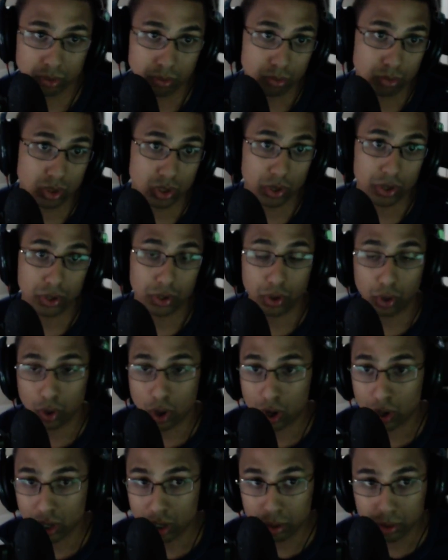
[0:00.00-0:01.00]
So you'll no
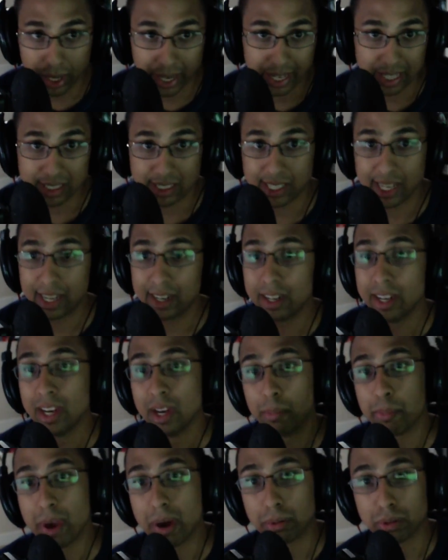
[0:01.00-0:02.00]
longer, like I said,
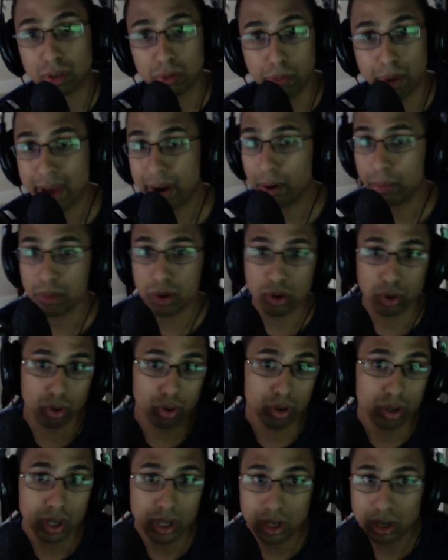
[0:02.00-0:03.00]
be able to Manor Mule
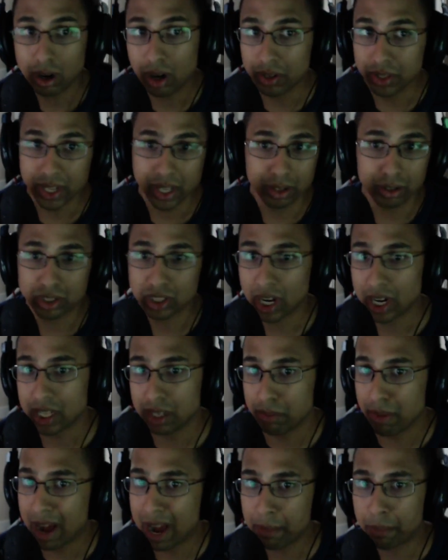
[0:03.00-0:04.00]
on the other side of the
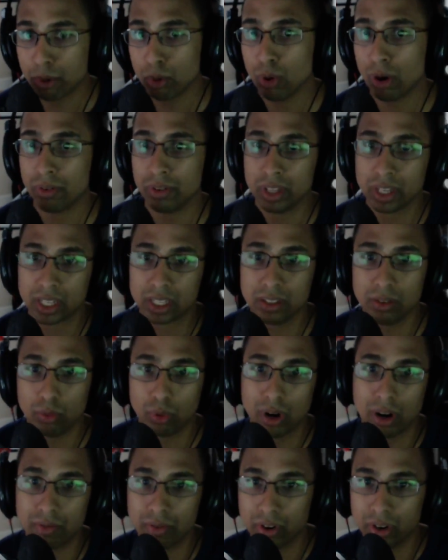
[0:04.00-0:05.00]
map or
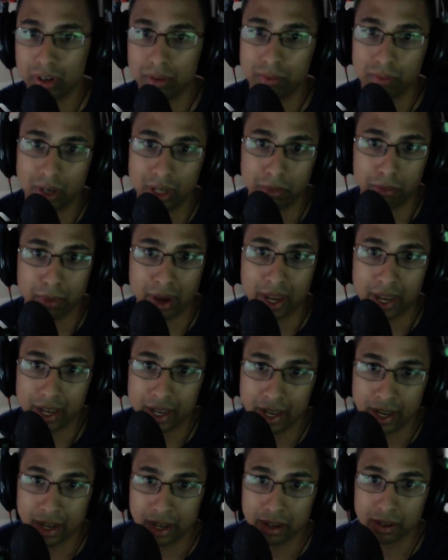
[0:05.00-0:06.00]
wherever it may
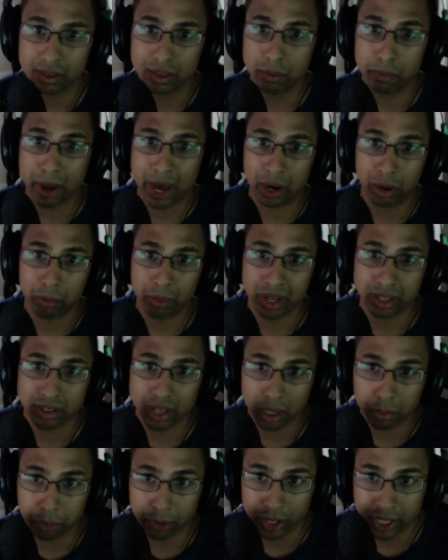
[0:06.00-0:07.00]
the battle may
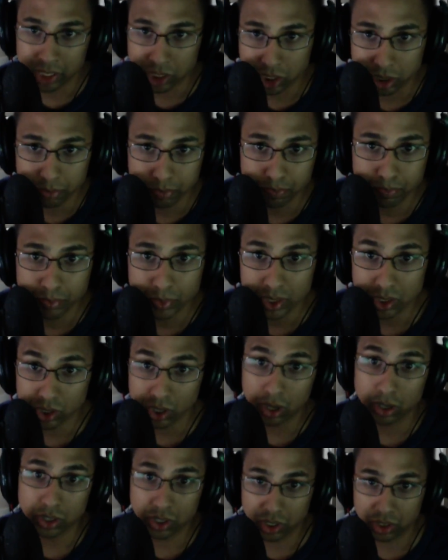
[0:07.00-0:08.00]
take place. As
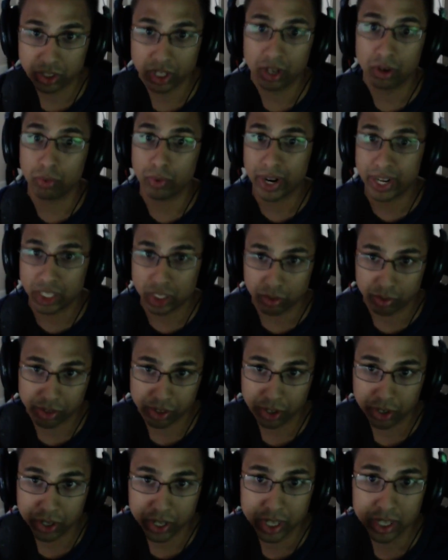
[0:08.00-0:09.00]
long as it's in a range of
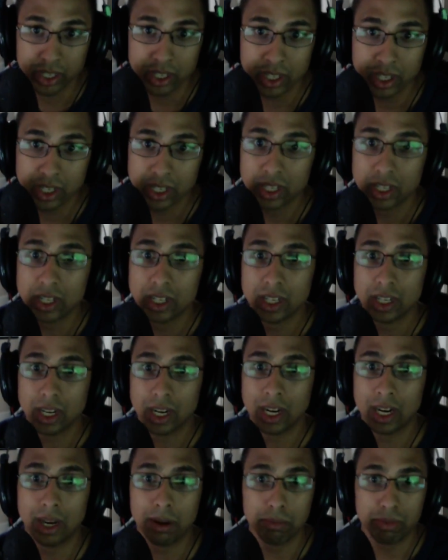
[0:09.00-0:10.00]
30,
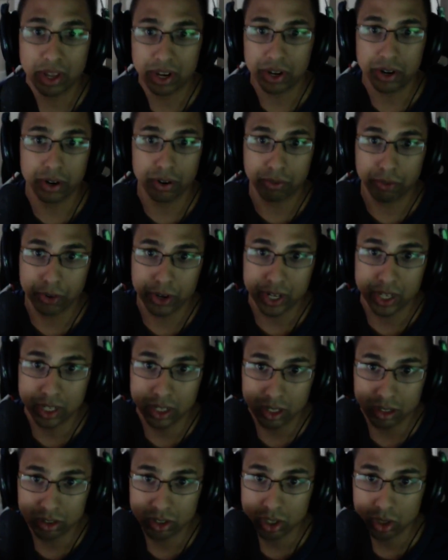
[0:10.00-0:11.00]
then you're free
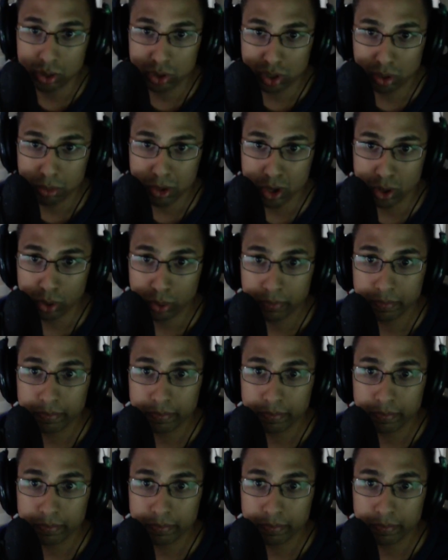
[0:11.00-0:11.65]
to use the mule.